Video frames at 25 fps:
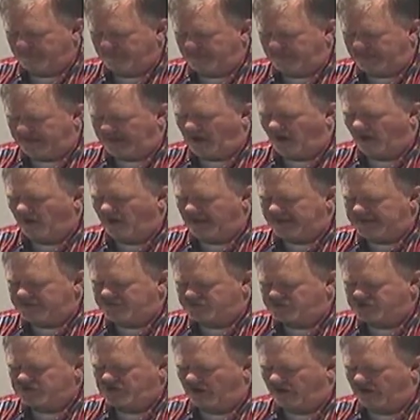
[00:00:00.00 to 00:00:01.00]
The early
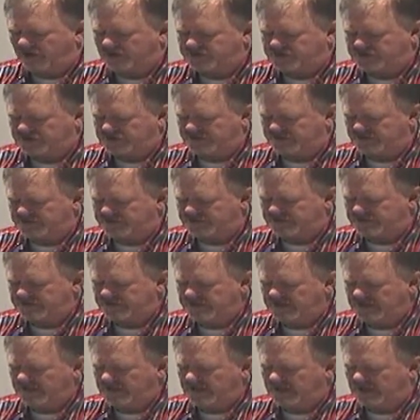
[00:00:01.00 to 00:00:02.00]
churches
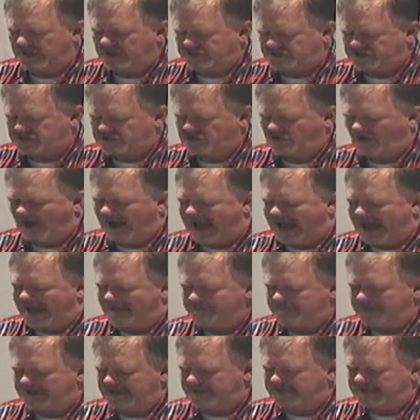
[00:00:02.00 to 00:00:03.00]

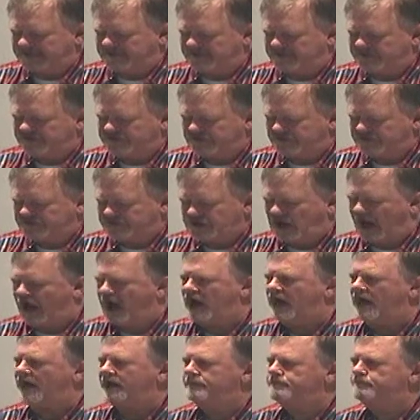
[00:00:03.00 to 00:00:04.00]
ascribed it to
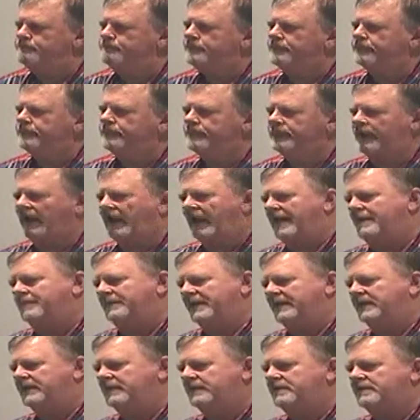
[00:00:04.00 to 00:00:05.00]
John. Now, let
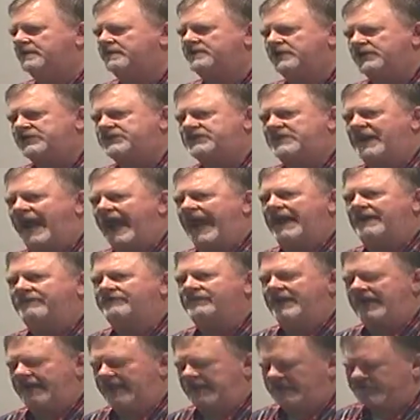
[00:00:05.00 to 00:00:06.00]
me just
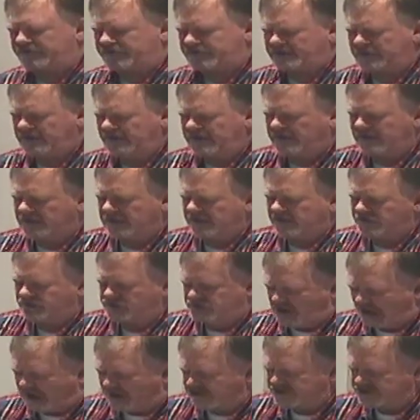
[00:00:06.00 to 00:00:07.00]
add this
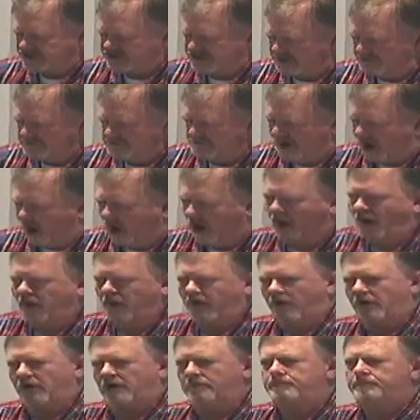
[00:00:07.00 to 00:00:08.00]
Justin
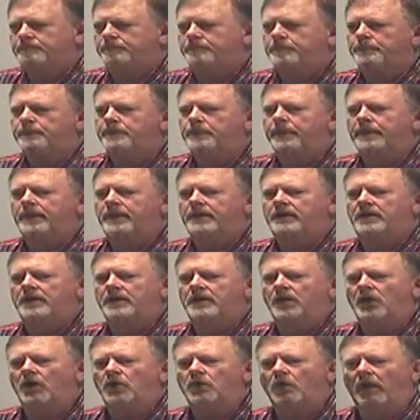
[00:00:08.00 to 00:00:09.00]
Martyr,
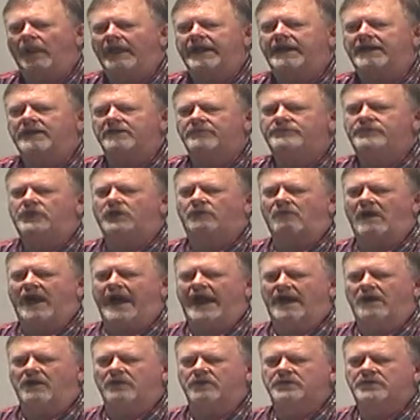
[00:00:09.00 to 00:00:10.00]
who lived
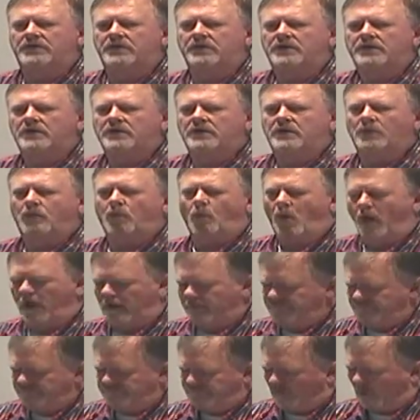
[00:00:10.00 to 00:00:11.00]
around
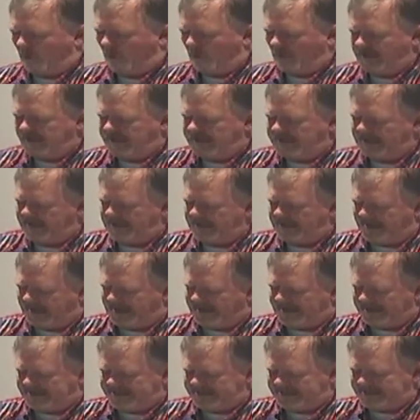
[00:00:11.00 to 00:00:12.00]
140
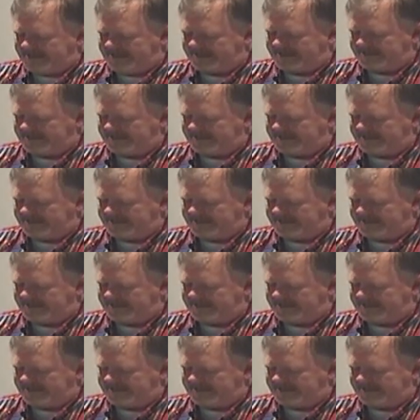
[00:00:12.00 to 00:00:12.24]
AD,